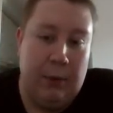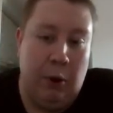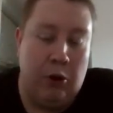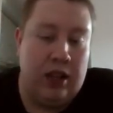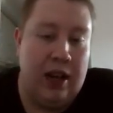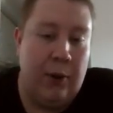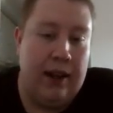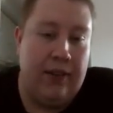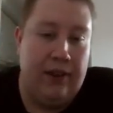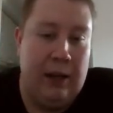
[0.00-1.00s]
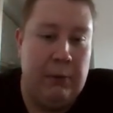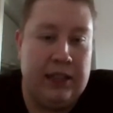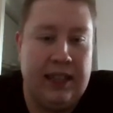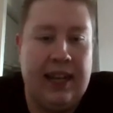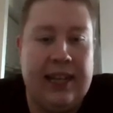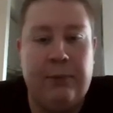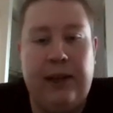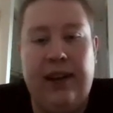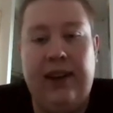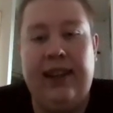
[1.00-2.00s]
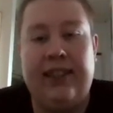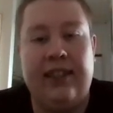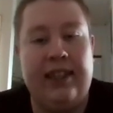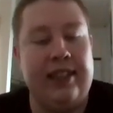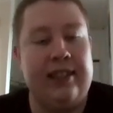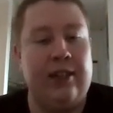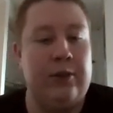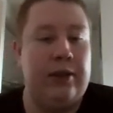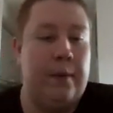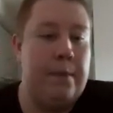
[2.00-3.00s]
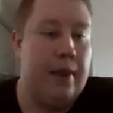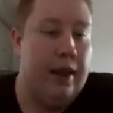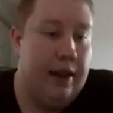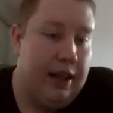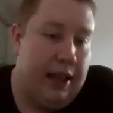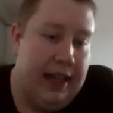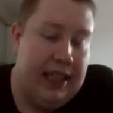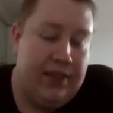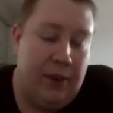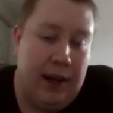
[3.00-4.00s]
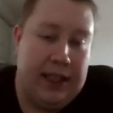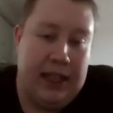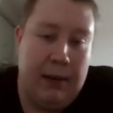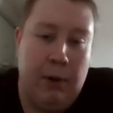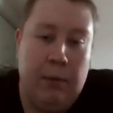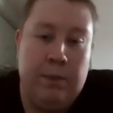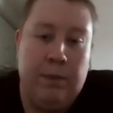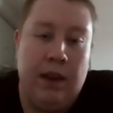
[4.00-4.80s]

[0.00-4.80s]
most highly rated films as it has been in the Sight and Sound list, for example.